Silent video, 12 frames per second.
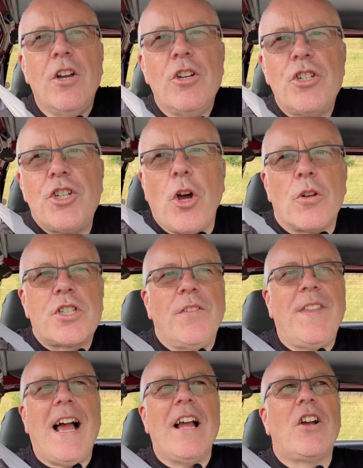shots
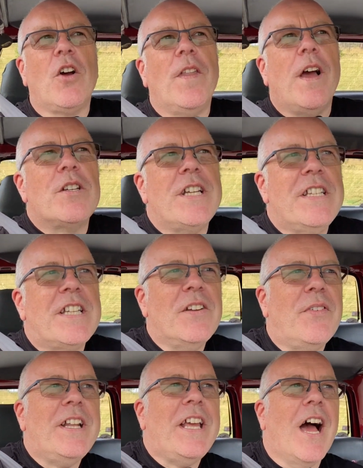of that and cut those into
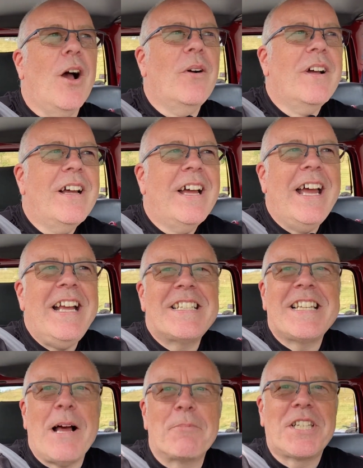the video.
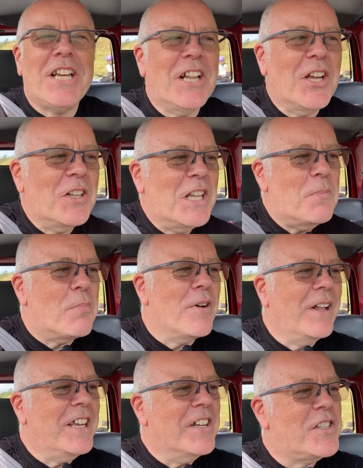It's absolutely
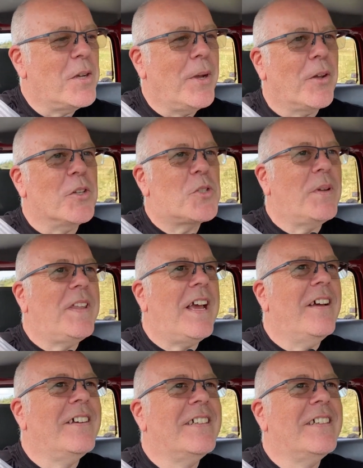brilliant, to be honest with you.